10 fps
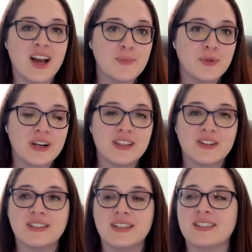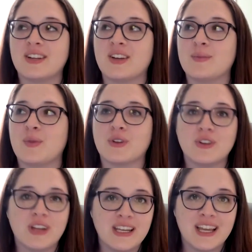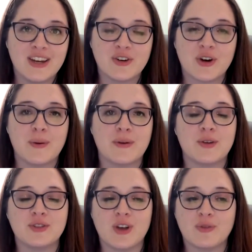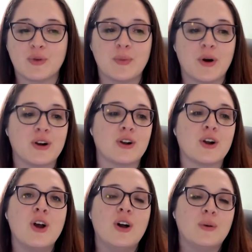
upgrade their system or looking to integrate with a software partner,